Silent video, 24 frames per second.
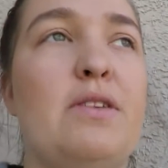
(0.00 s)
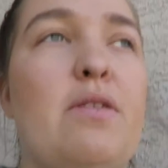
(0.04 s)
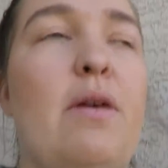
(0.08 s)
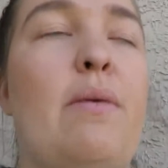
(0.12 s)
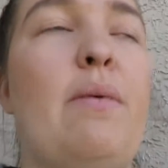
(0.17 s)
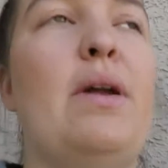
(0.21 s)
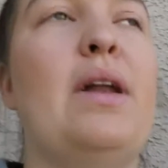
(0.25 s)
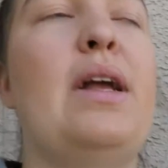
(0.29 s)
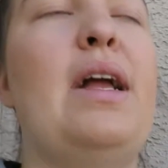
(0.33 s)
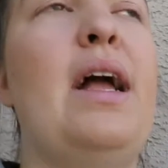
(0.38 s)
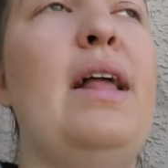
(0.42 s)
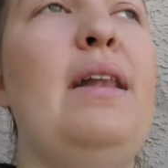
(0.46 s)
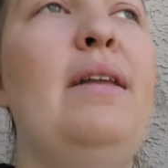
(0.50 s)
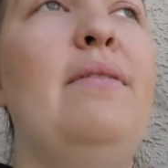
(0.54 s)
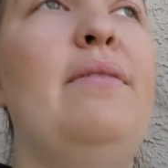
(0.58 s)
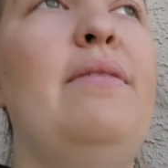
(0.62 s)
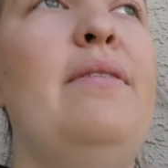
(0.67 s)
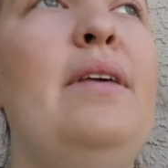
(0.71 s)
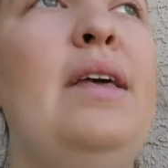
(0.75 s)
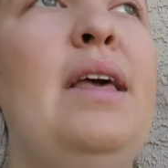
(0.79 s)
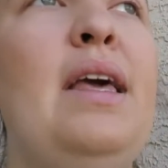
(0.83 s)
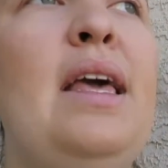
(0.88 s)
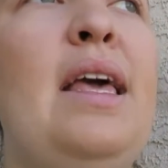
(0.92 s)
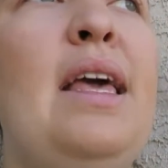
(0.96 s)
So I want to kind of
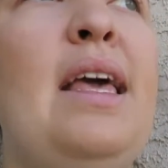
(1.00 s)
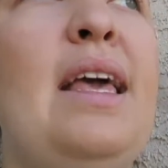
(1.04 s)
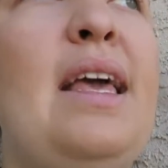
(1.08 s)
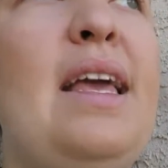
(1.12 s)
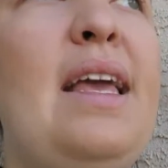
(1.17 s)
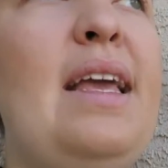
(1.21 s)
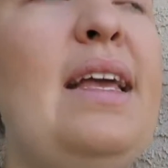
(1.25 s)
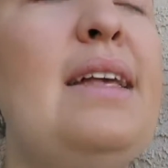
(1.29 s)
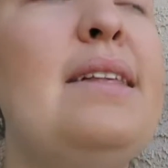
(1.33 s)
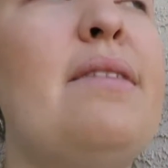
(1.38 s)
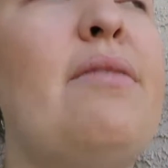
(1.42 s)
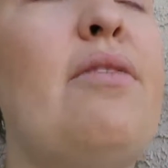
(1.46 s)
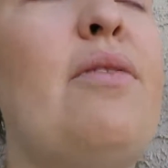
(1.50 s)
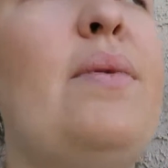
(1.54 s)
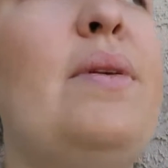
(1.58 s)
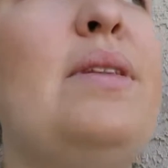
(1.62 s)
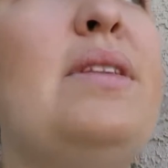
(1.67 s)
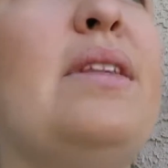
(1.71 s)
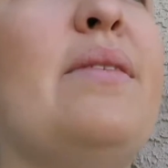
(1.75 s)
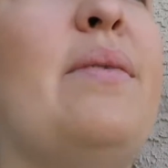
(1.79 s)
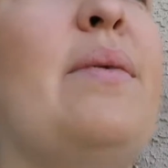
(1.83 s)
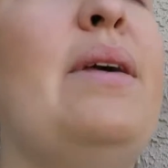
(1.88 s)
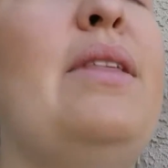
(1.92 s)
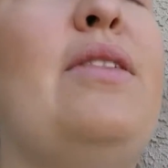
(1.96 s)
ease everyone
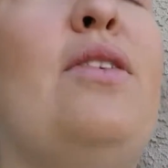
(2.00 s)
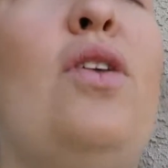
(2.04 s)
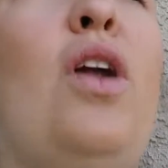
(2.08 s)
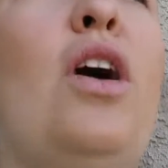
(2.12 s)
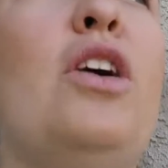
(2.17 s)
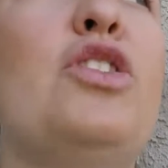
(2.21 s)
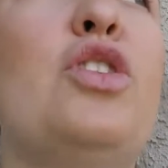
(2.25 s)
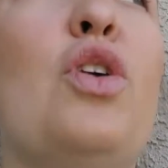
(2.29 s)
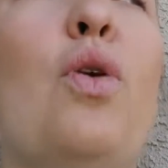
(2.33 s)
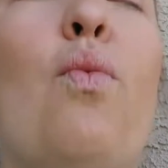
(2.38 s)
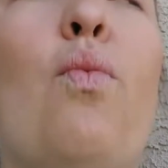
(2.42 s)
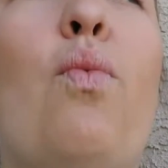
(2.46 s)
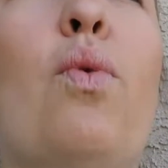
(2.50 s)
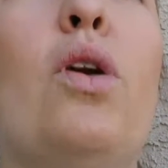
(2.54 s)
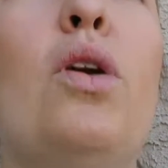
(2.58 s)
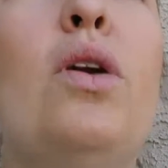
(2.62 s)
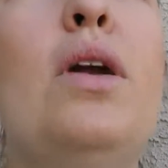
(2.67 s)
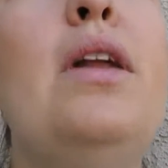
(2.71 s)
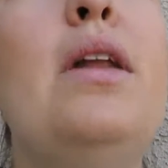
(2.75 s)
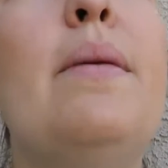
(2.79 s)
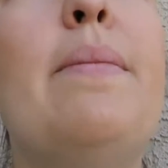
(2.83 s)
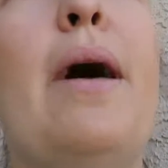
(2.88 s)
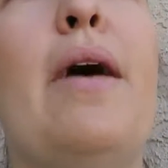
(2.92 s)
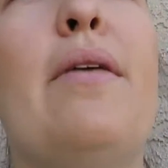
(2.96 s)
to the way they're not so
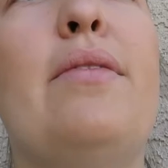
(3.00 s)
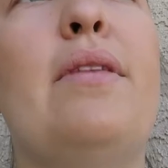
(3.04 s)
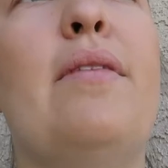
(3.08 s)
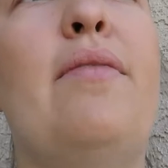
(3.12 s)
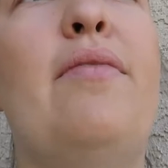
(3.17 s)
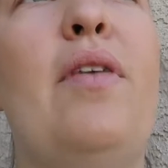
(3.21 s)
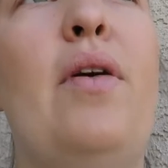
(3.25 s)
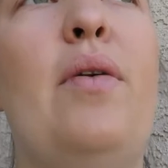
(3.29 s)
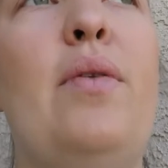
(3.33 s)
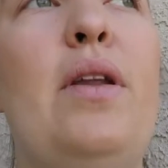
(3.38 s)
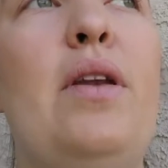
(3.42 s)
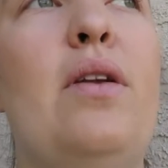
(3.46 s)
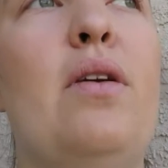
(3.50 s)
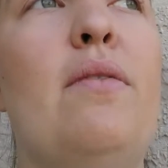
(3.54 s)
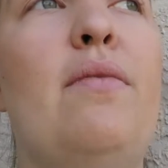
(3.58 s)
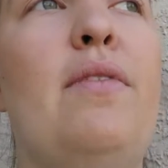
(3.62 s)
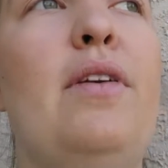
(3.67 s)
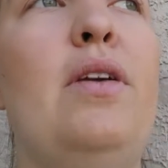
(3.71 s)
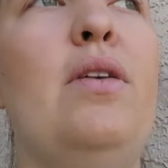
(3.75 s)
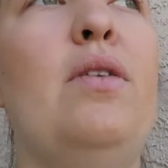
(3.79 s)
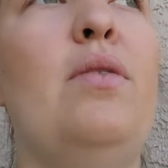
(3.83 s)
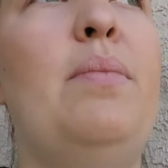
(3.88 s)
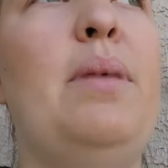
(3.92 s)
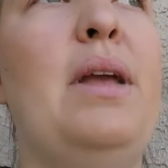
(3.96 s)
worried about the phone
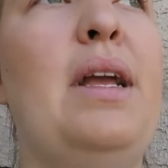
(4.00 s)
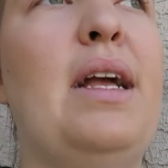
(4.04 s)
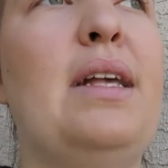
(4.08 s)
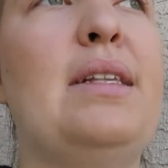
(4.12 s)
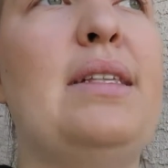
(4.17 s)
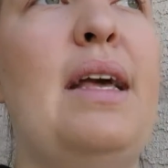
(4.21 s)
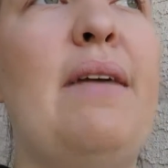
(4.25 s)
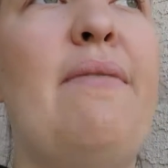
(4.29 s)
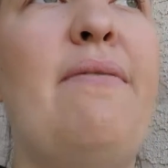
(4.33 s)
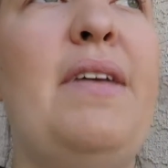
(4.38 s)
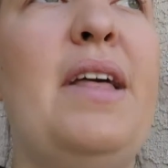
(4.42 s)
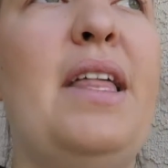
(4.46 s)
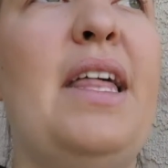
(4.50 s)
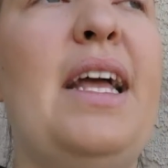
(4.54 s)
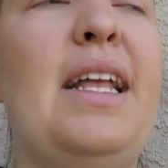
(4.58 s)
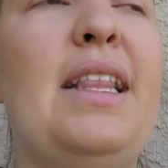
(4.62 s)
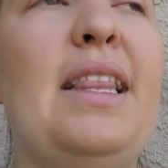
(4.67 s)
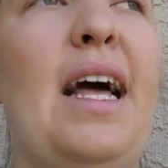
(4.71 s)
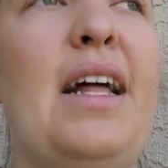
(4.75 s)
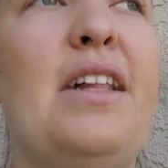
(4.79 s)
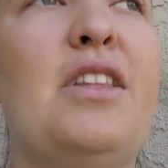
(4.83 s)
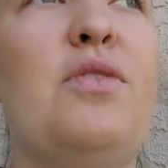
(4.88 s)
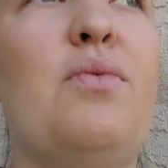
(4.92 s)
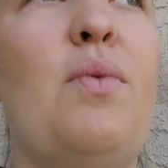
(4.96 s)
interview, because I feel like
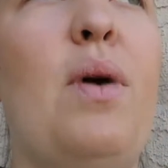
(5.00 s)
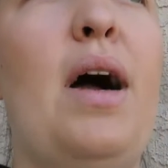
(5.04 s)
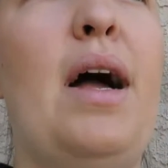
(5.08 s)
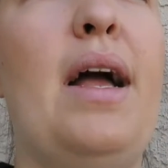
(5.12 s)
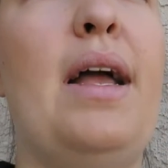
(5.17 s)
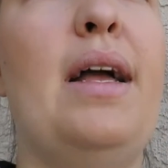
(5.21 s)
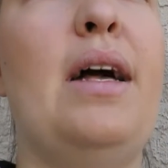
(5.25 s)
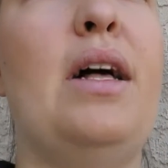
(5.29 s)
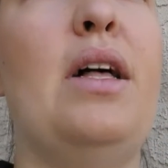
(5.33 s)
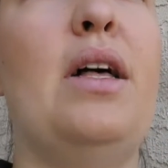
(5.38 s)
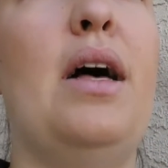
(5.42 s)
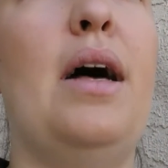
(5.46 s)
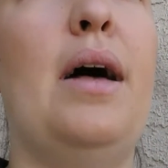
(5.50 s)
that's why